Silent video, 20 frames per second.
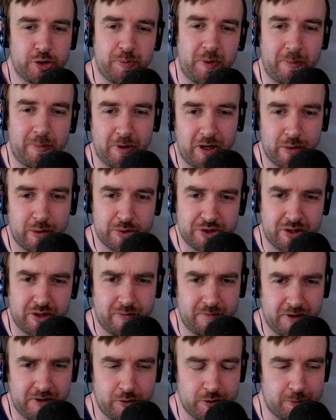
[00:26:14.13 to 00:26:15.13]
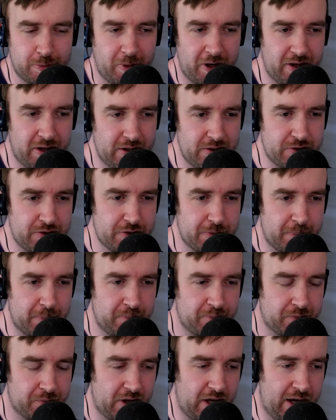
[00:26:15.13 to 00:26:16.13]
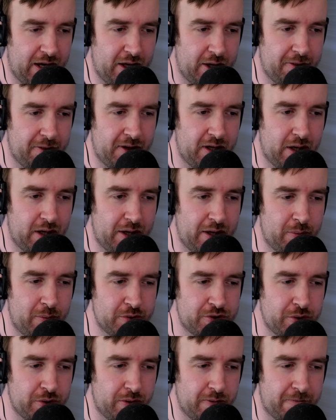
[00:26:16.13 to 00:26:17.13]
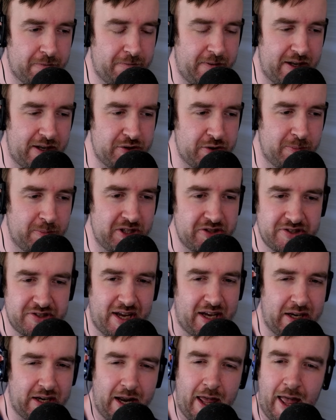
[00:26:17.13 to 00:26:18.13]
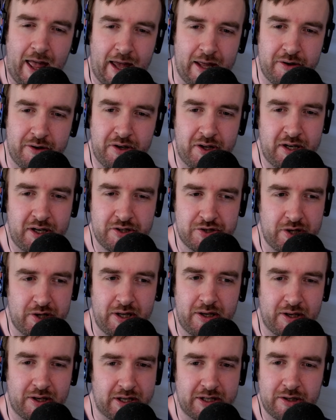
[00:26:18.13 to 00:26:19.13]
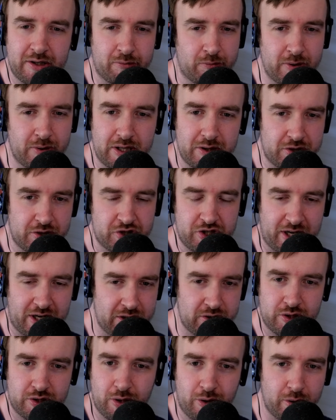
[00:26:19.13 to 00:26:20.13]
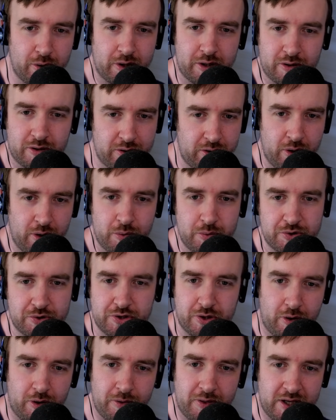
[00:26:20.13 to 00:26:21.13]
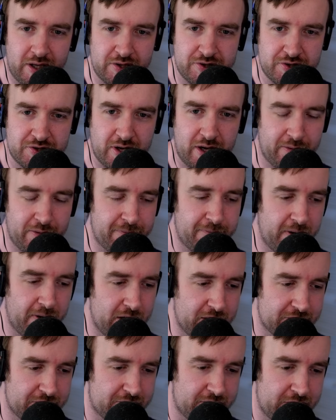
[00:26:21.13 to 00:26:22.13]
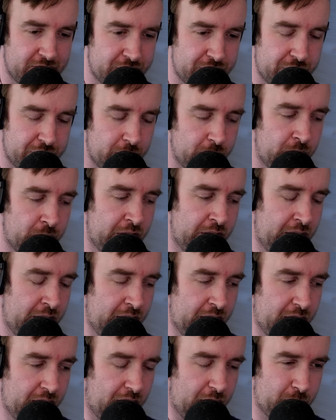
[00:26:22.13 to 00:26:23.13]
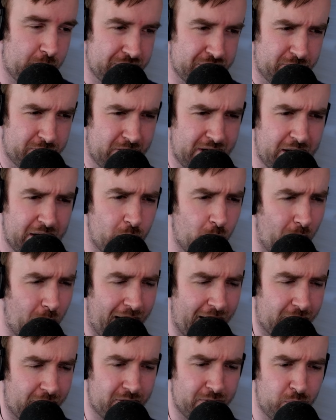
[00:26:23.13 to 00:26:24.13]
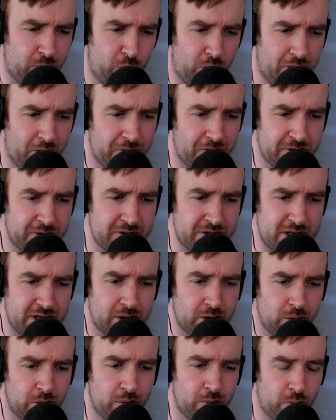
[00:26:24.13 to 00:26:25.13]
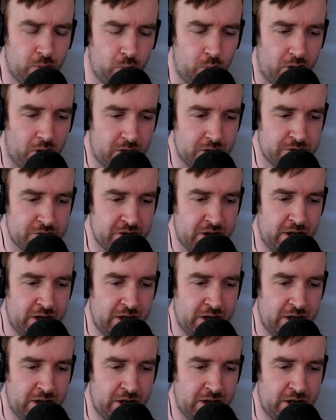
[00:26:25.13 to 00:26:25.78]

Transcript: people, I was confused by this, and I think it was sort of fed to me secondhand initially. Like, I didn't read the changelog notes on this at first, and so I wasn't really aware of what the deal was.